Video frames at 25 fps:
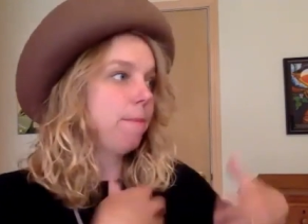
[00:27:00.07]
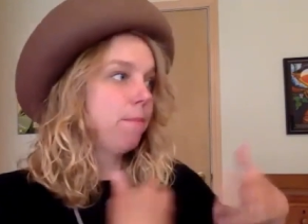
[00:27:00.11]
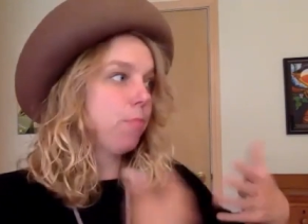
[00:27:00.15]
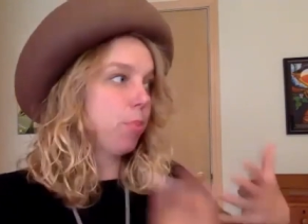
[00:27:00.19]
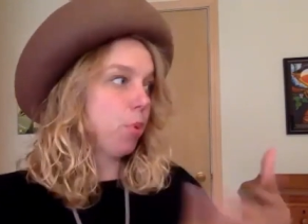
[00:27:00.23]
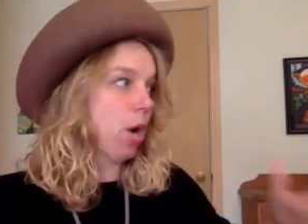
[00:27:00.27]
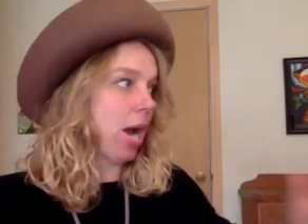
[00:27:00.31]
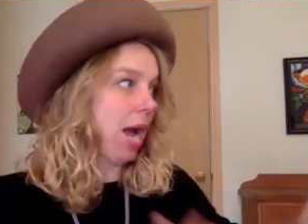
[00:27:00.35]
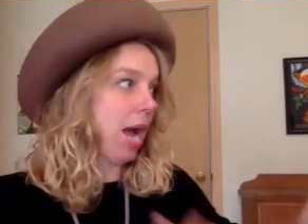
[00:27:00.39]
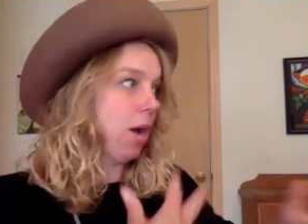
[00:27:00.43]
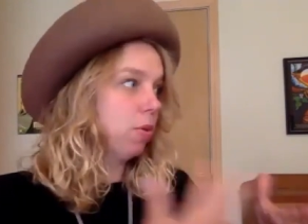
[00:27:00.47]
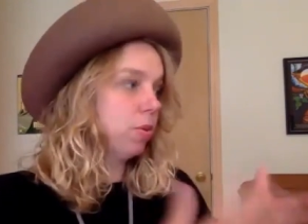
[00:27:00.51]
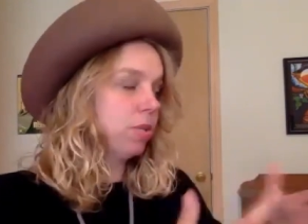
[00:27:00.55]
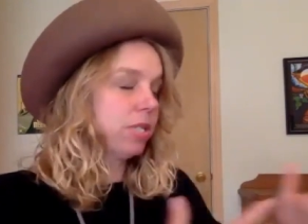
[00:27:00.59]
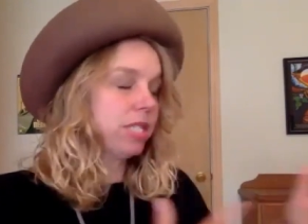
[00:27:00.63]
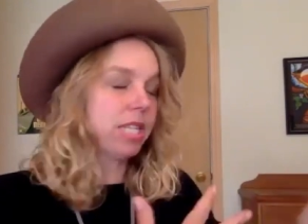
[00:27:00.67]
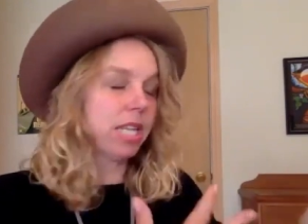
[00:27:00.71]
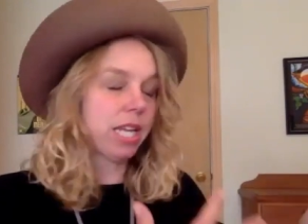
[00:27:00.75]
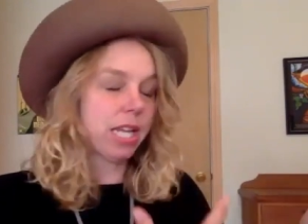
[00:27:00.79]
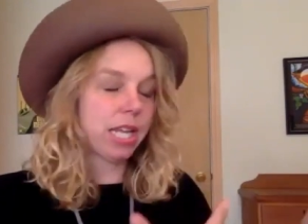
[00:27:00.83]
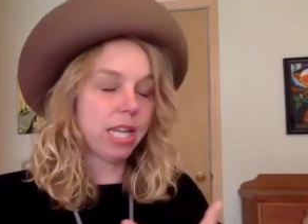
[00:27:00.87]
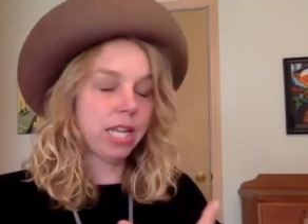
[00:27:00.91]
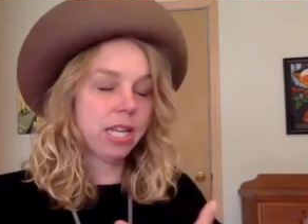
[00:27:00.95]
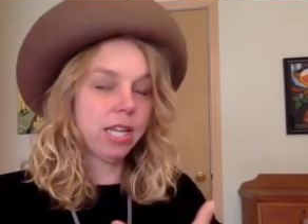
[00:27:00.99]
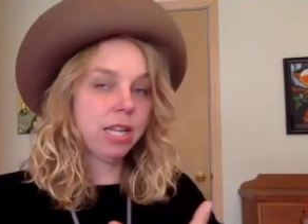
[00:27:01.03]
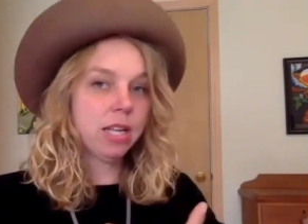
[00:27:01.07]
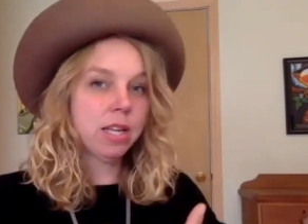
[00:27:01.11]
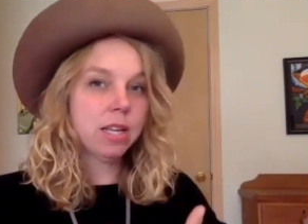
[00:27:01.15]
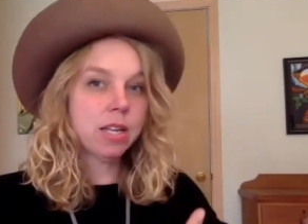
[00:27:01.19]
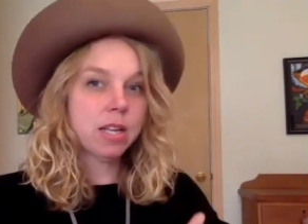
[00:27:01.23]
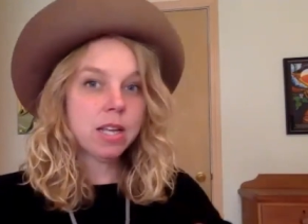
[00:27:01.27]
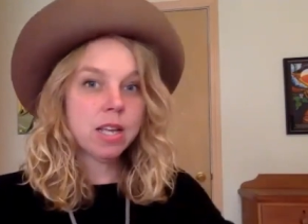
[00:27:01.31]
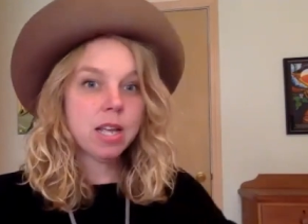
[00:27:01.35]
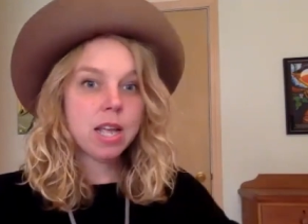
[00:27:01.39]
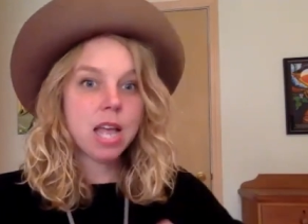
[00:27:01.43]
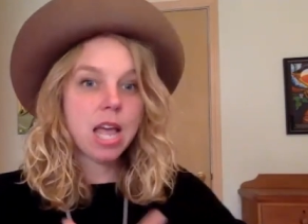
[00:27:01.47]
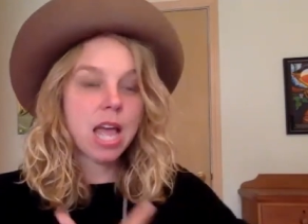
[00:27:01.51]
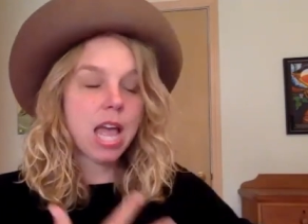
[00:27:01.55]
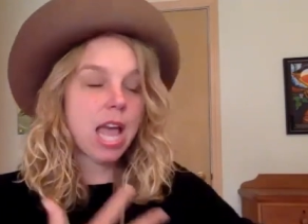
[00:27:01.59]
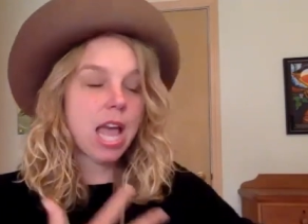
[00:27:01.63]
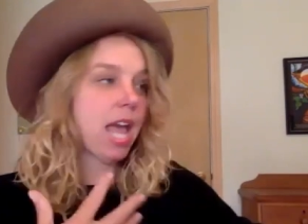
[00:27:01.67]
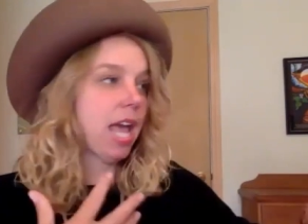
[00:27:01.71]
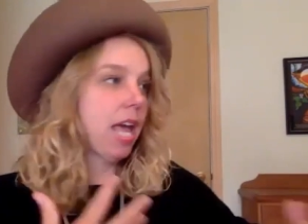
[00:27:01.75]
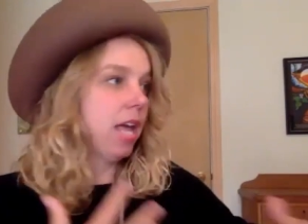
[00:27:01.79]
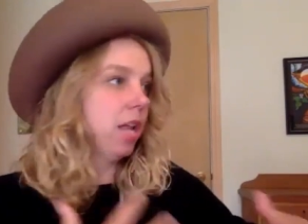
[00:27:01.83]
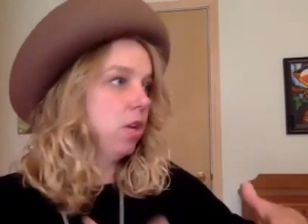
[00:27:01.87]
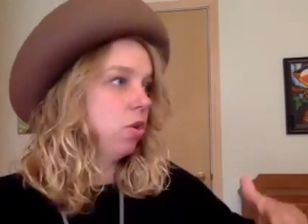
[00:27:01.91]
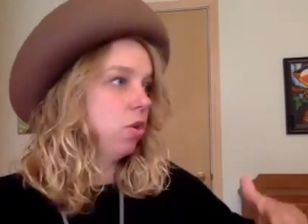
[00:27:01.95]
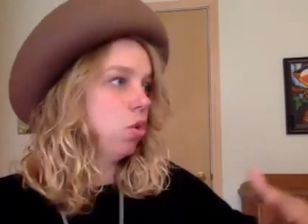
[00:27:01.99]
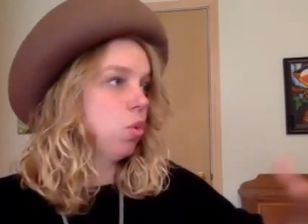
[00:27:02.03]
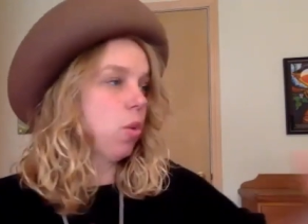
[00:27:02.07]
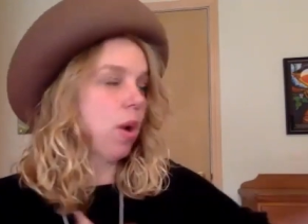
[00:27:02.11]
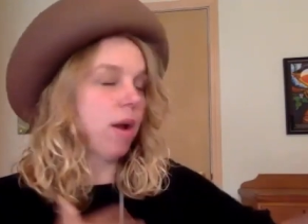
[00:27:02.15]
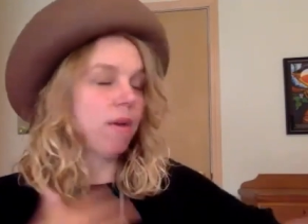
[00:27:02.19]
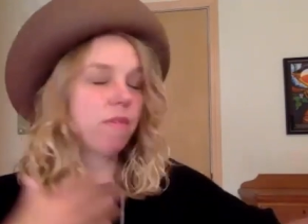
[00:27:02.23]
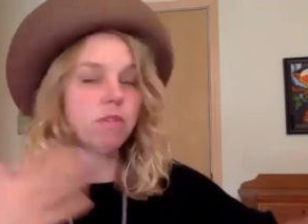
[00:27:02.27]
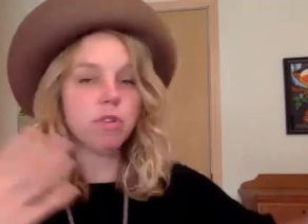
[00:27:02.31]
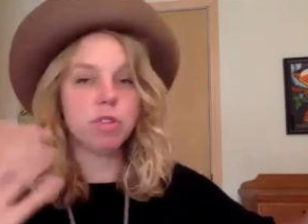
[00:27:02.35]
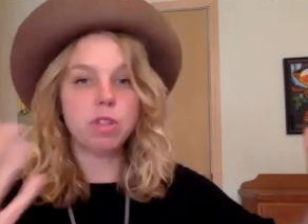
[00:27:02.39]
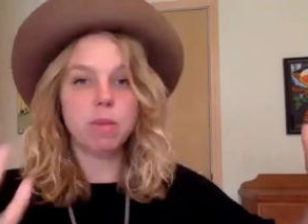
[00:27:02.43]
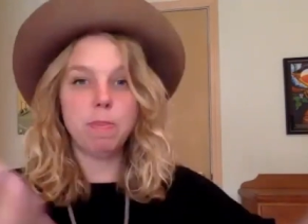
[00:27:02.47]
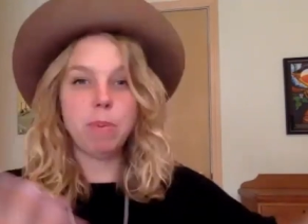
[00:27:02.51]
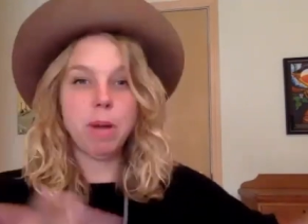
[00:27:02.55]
browsing and whoever the